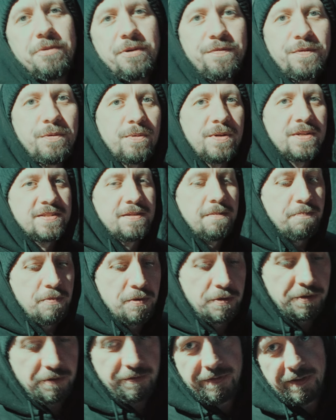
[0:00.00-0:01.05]
if you want to
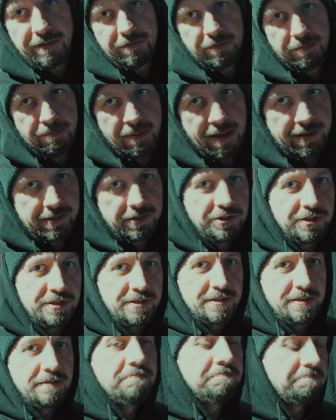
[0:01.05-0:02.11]
support your favorite band,
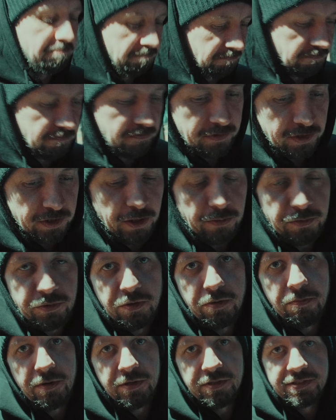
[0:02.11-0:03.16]
just come to
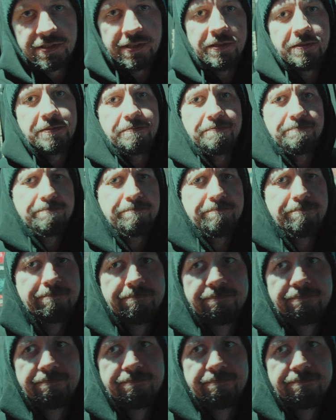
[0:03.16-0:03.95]
the merch stand. Why